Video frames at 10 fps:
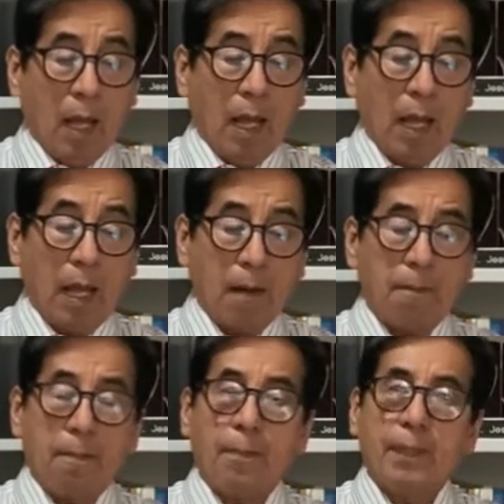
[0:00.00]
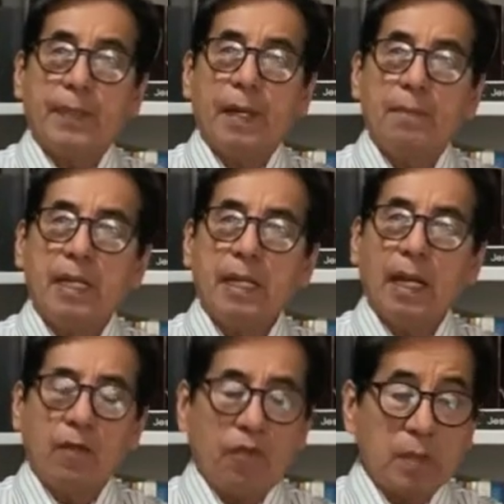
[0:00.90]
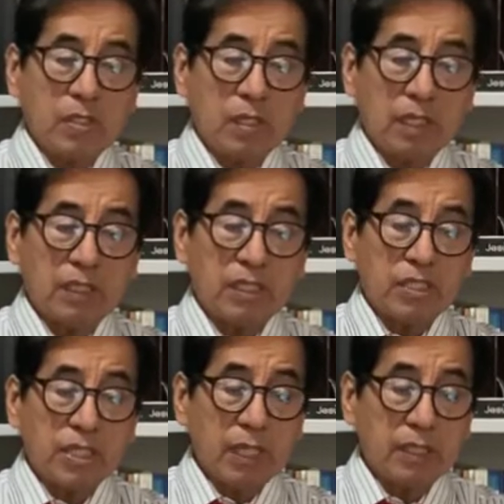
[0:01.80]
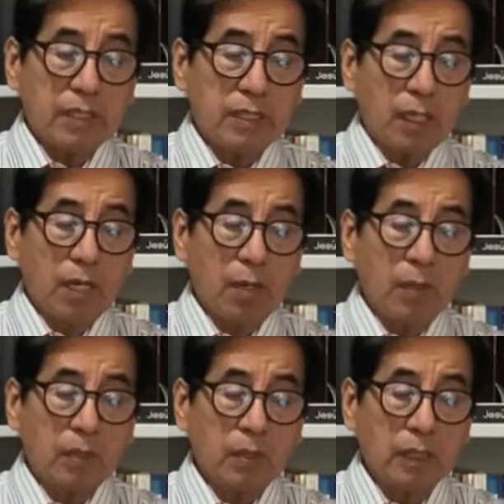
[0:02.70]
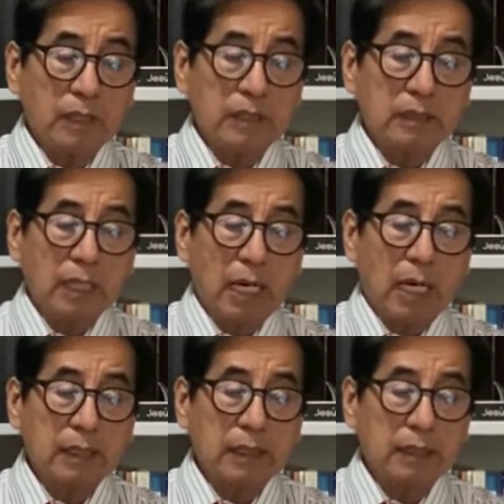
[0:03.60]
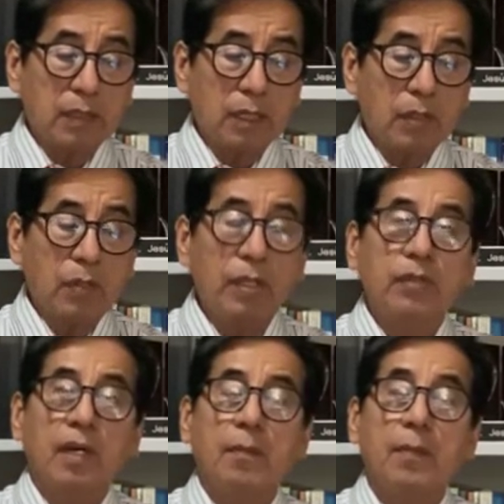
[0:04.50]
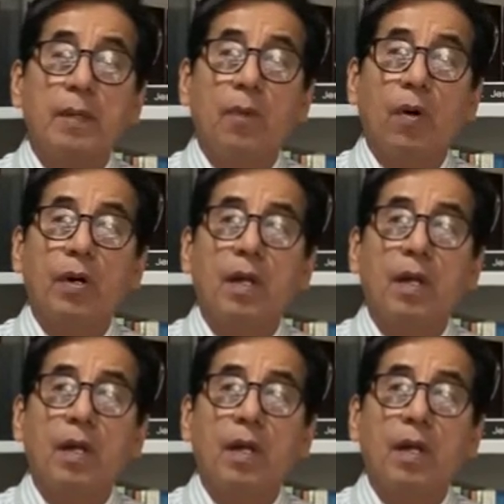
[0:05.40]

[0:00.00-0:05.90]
The media and information literacy challenges and opportunities are that you need to be more